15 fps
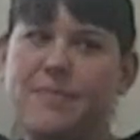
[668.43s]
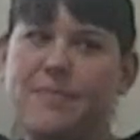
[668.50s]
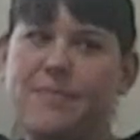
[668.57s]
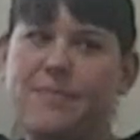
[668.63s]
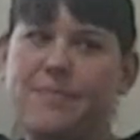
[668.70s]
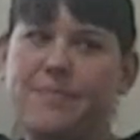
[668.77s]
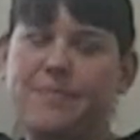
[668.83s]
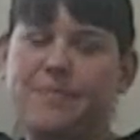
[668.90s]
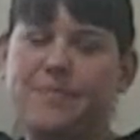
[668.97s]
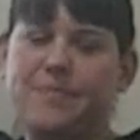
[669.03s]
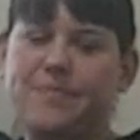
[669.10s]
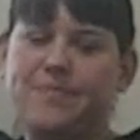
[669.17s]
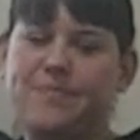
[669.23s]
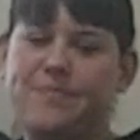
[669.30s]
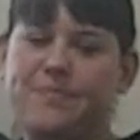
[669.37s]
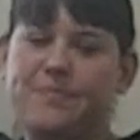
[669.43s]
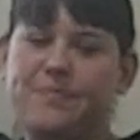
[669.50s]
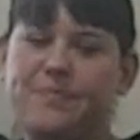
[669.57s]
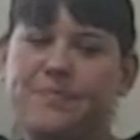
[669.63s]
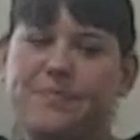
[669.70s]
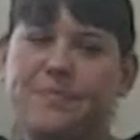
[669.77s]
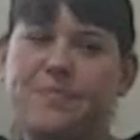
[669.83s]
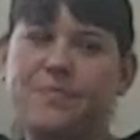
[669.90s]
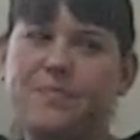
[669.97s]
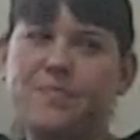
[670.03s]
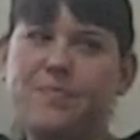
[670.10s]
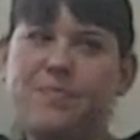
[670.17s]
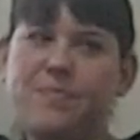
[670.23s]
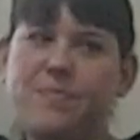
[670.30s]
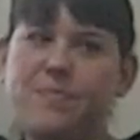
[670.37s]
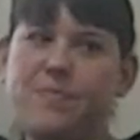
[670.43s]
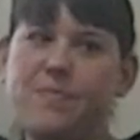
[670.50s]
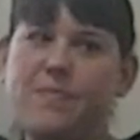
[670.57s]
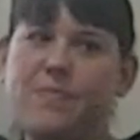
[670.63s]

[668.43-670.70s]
(no one is talking)